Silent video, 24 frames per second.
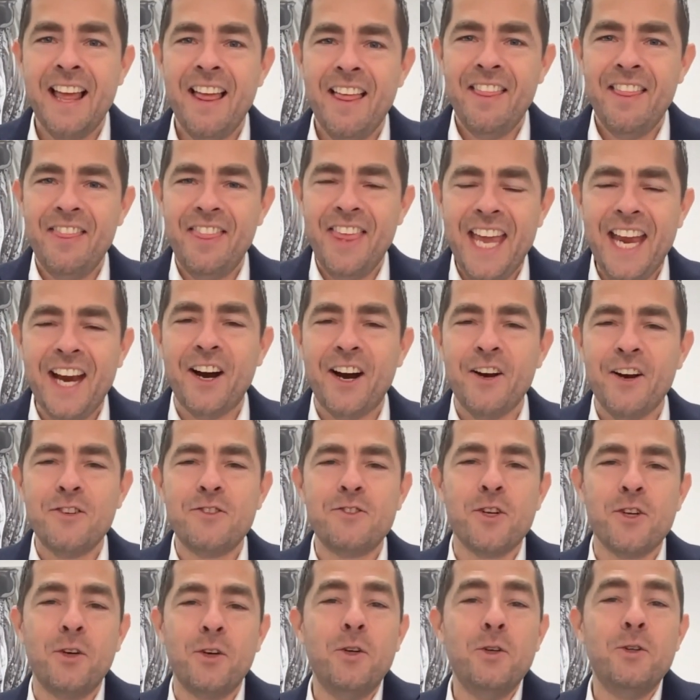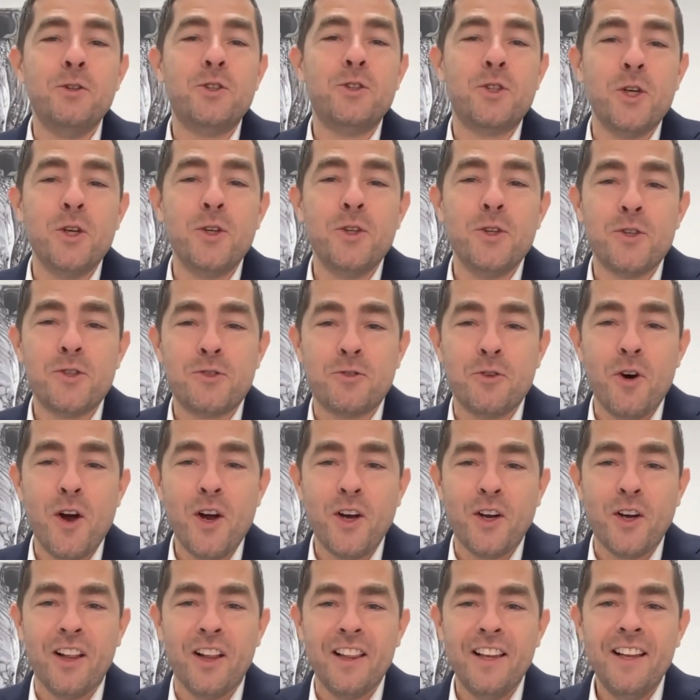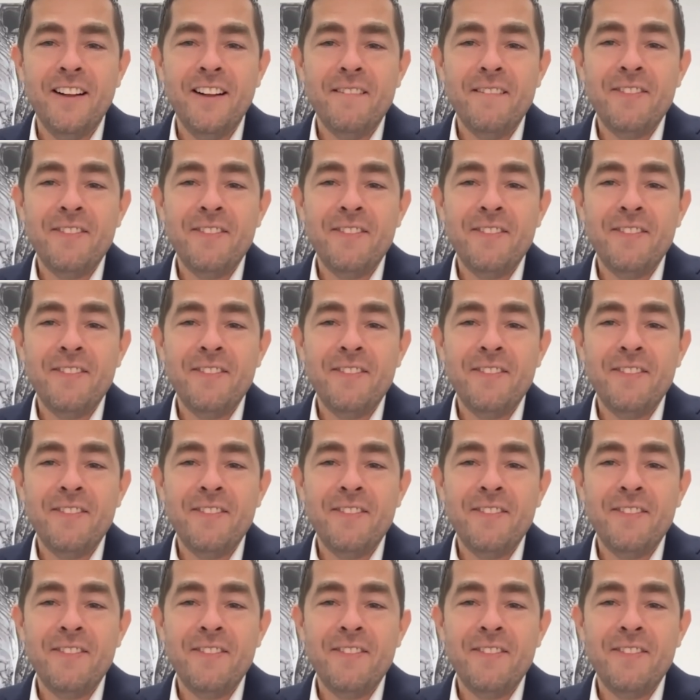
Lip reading: there, so you shouldn't struggle.